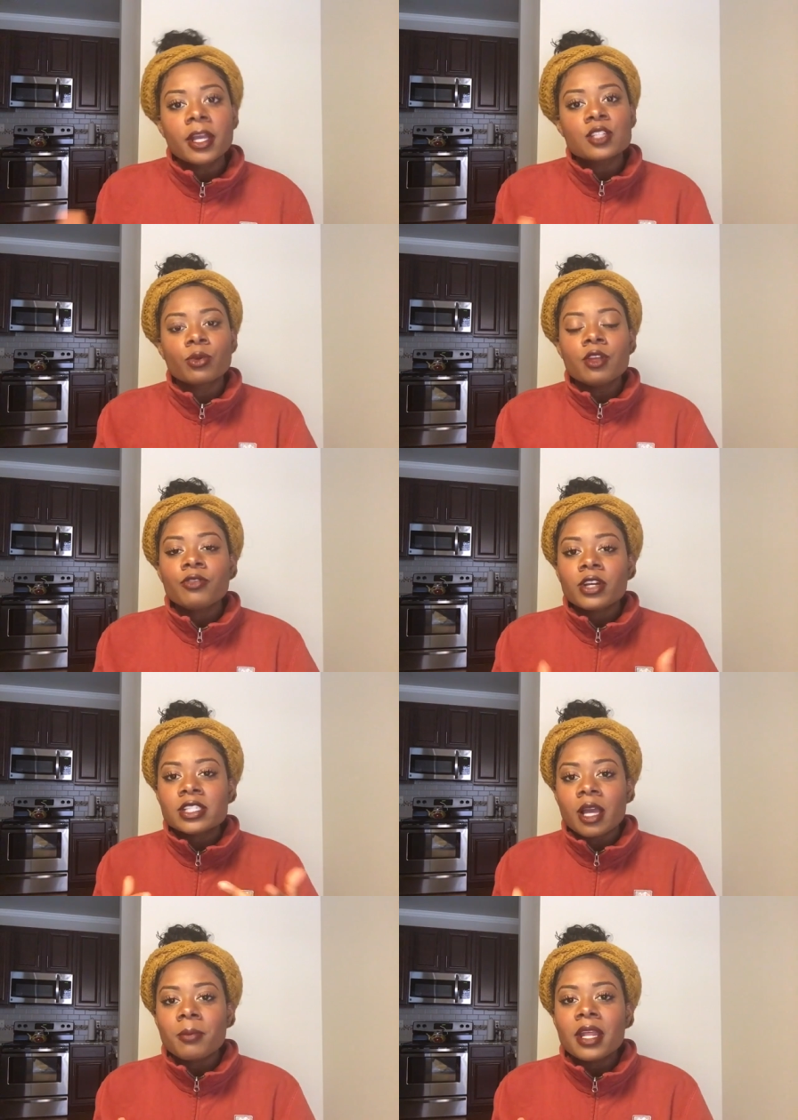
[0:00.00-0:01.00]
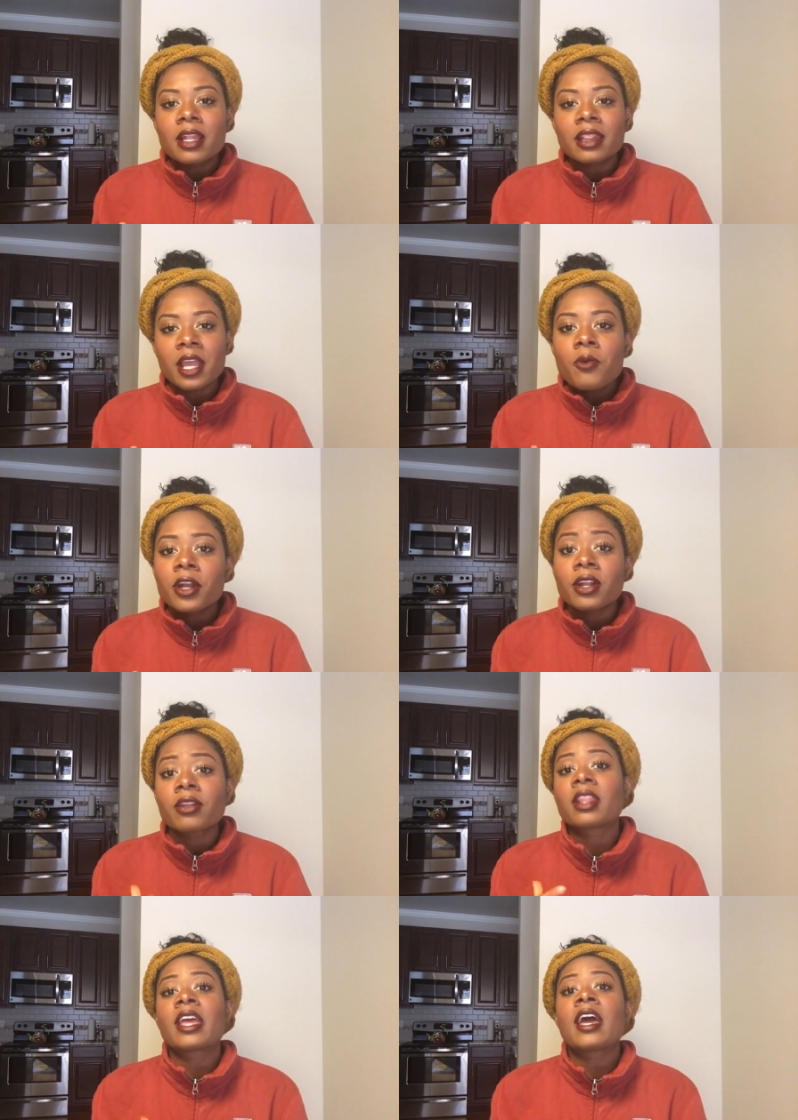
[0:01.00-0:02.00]
because when you first come in, they want to know
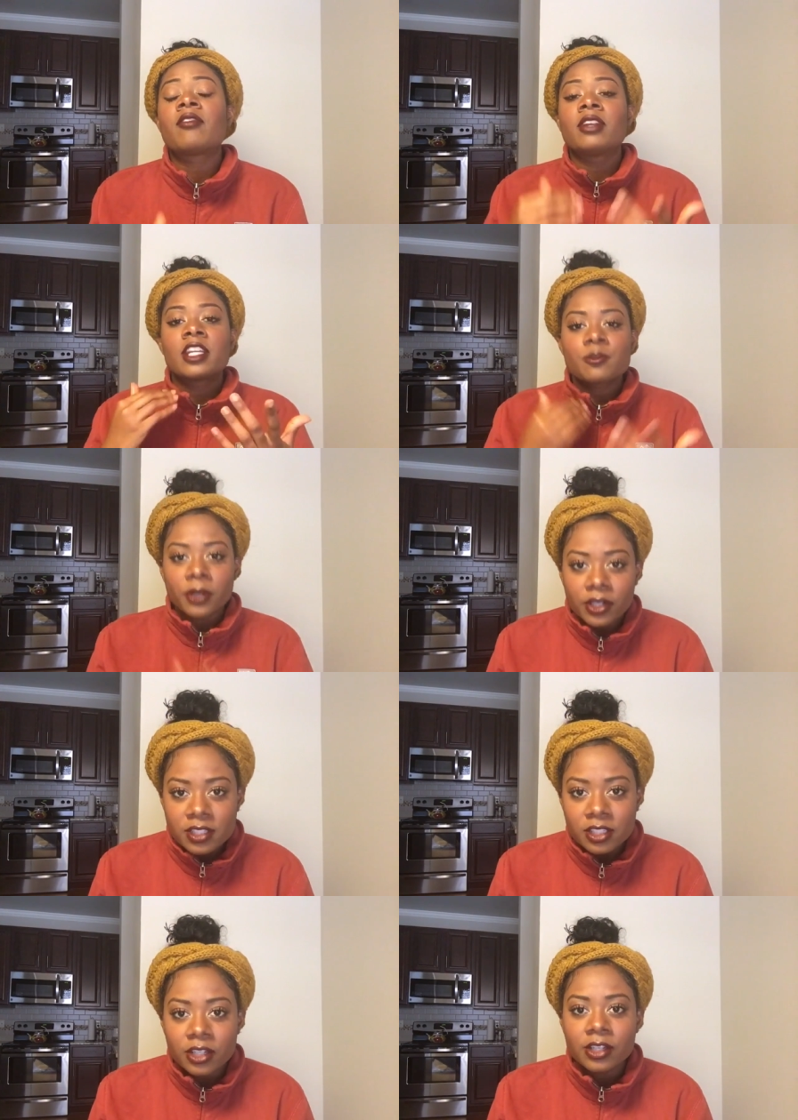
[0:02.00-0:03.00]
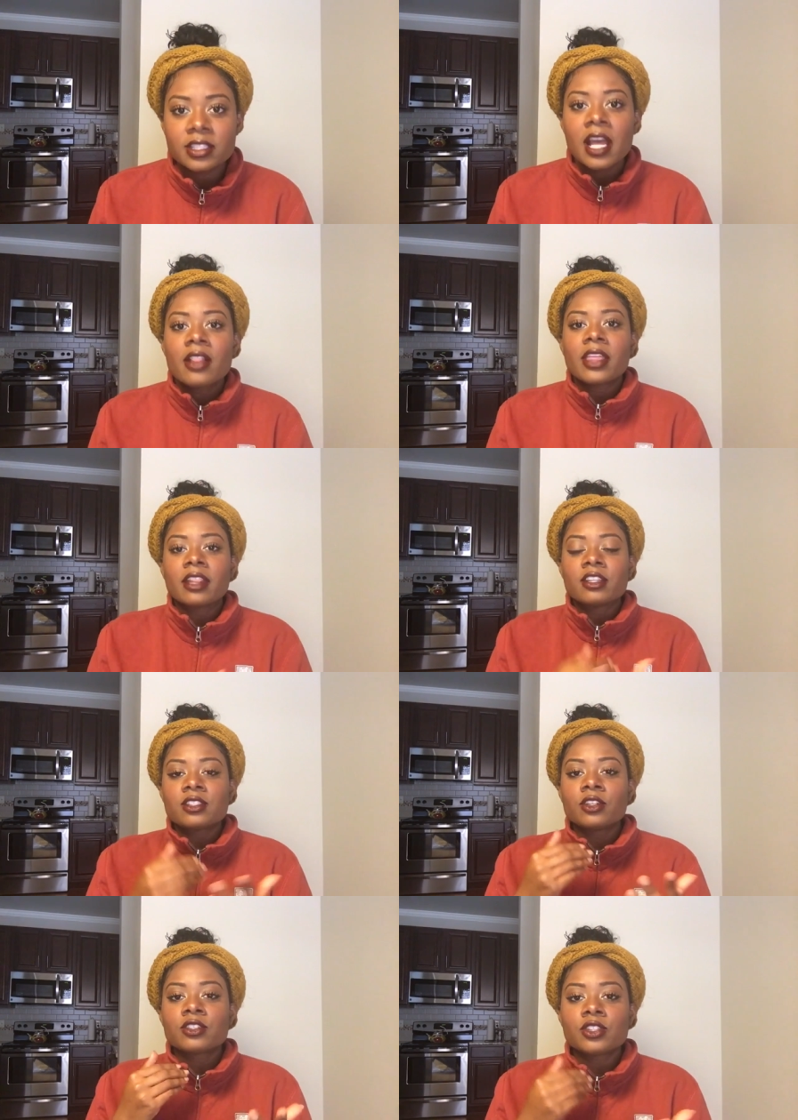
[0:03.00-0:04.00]
that they have an experienced nurse, that this
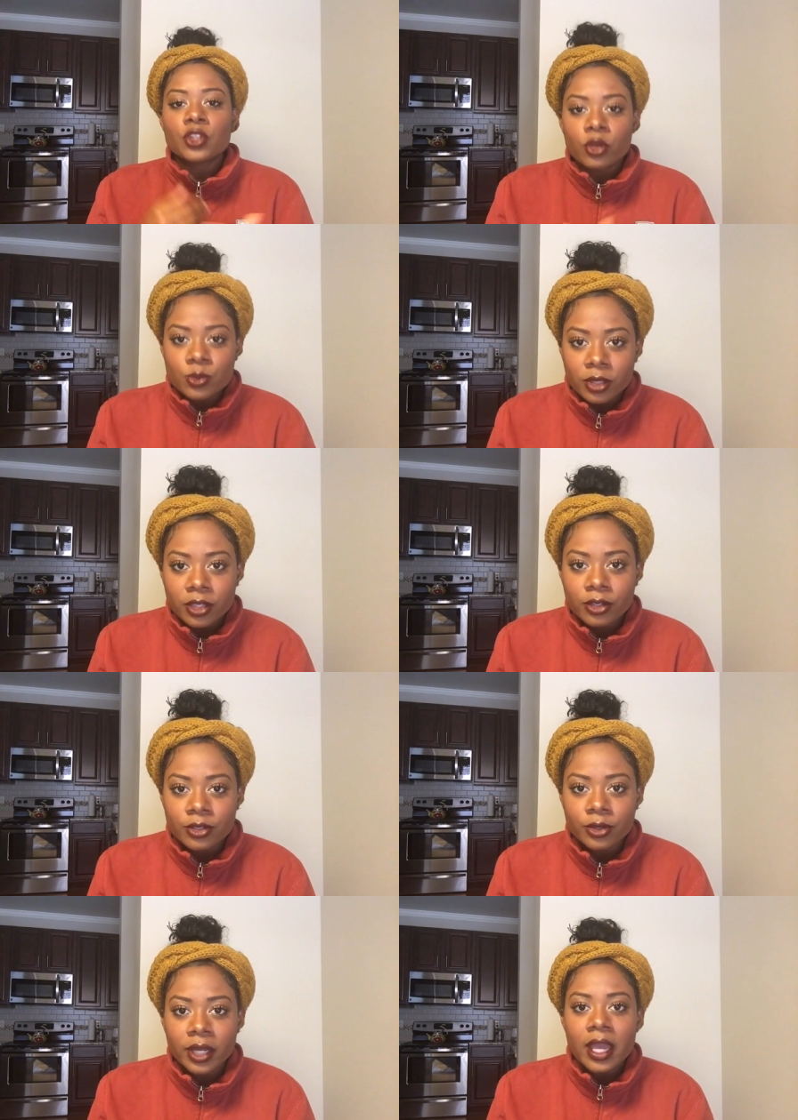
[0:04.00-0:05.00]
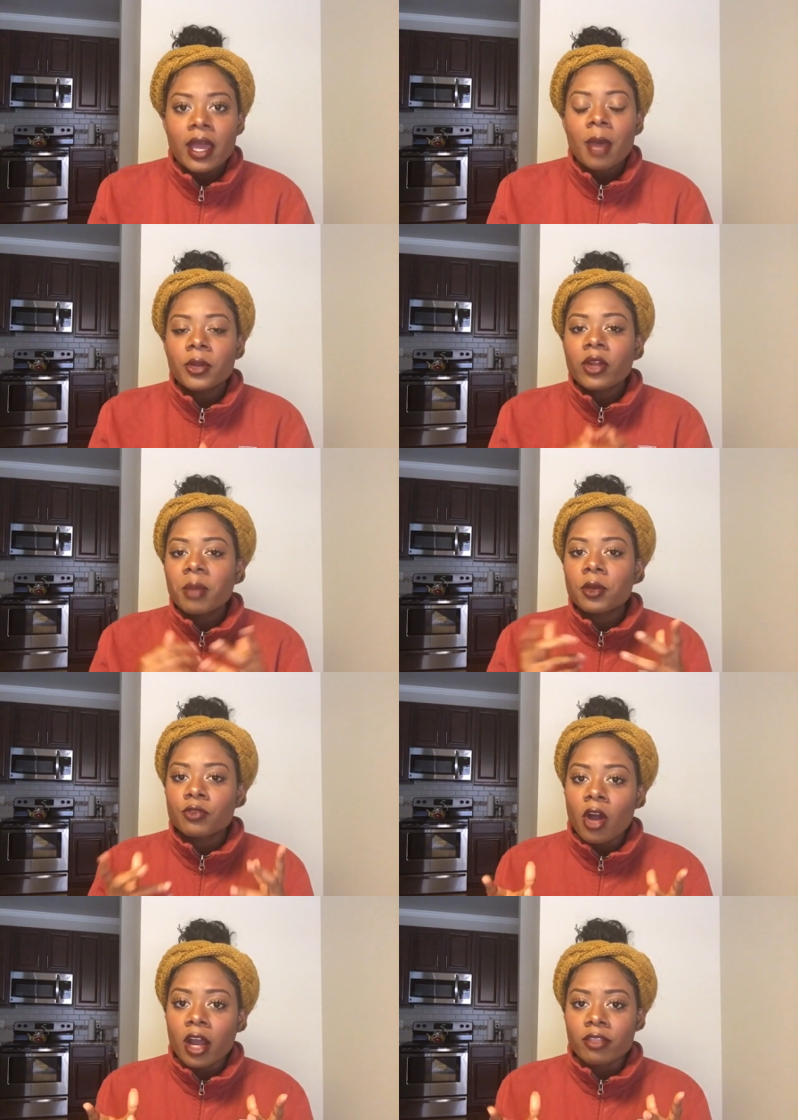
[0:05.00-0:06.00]
nurse knows what they're doing. I mean, don't get me
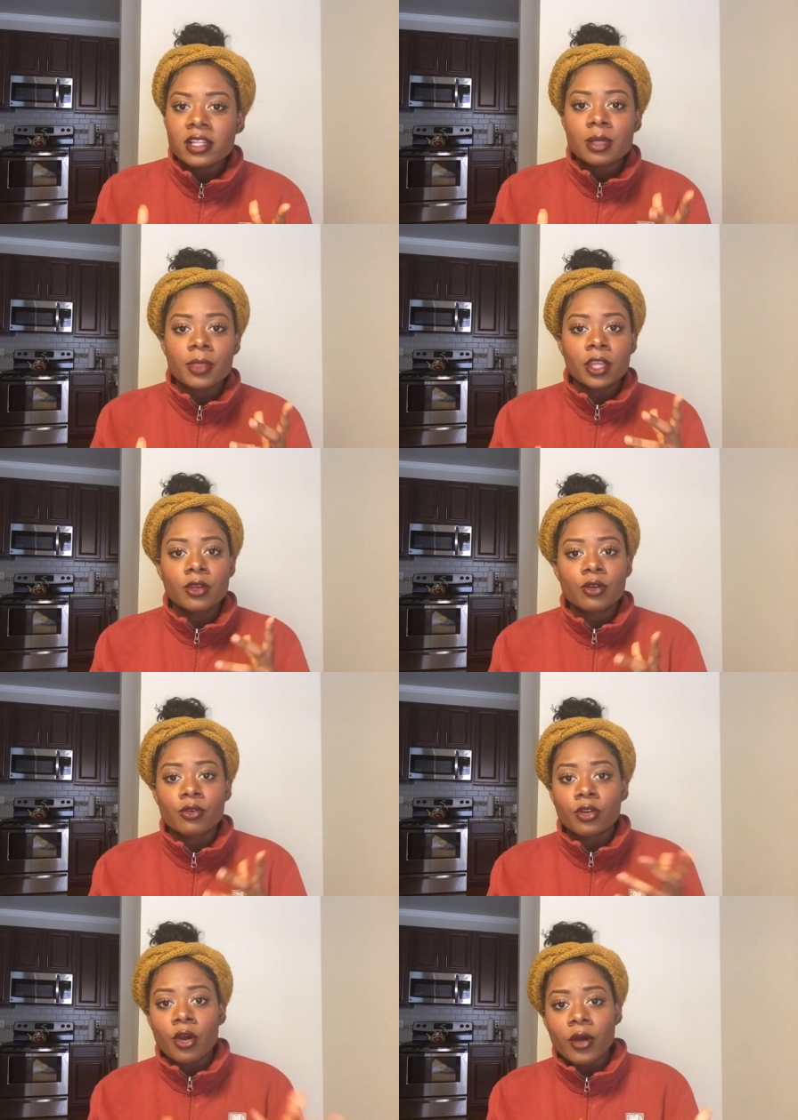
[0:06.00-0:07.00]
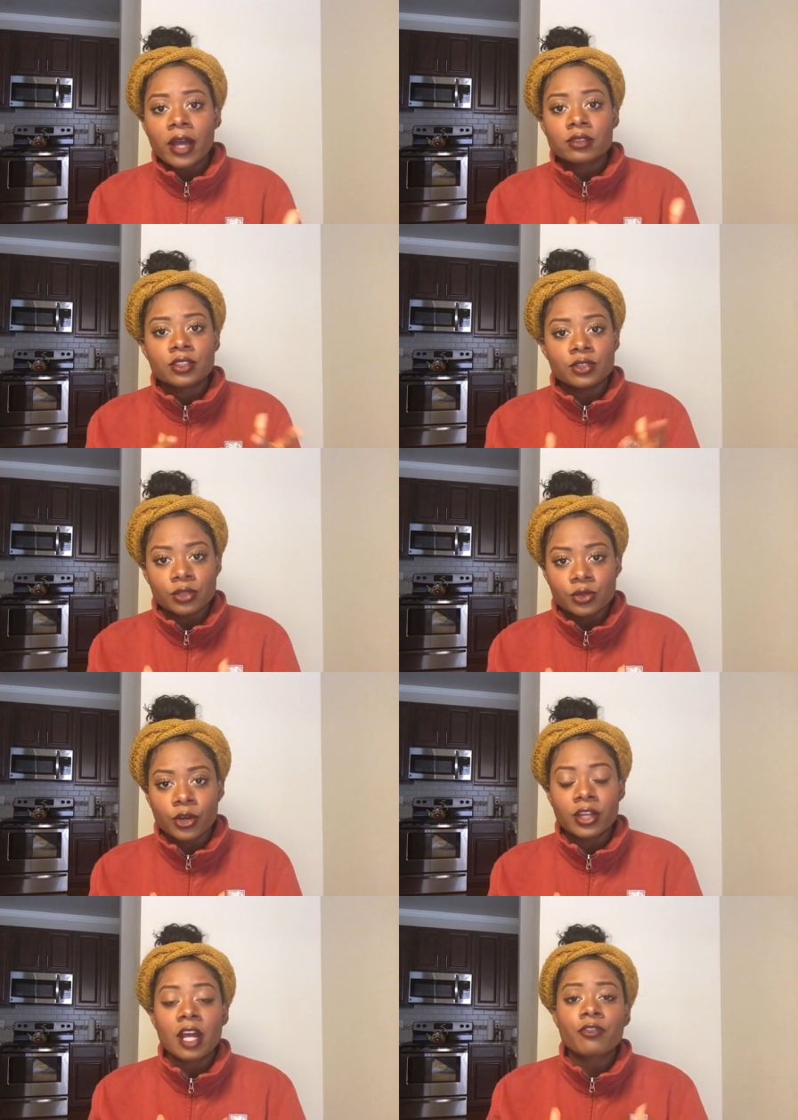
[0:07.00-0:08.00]
wrong. If there's something you don't know how to do or
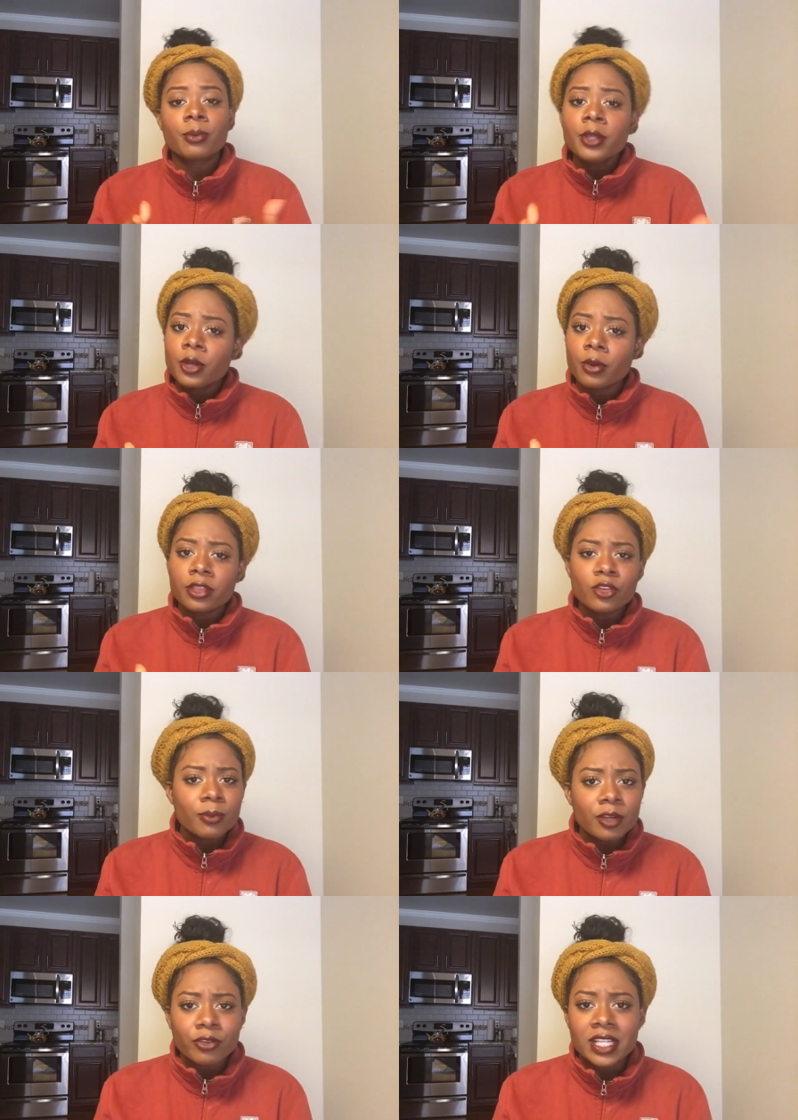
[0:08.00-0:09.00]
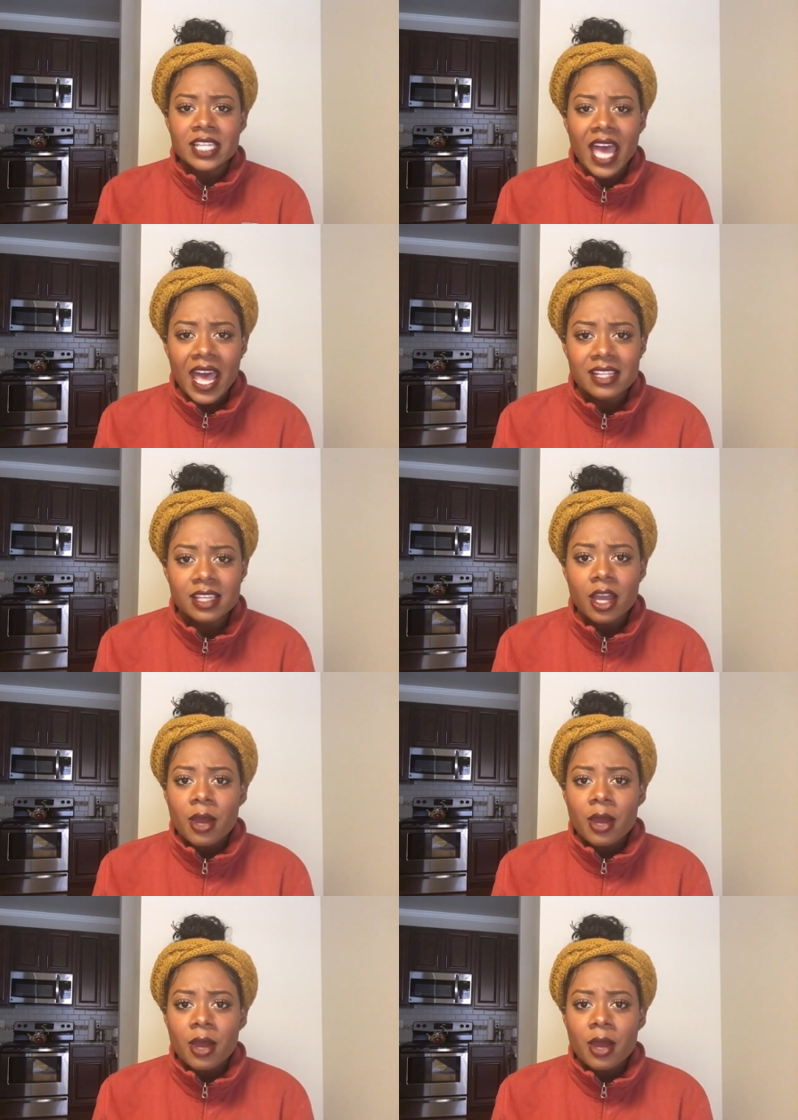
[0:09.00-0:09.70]
you're not familiar with, don't be afraid to ask.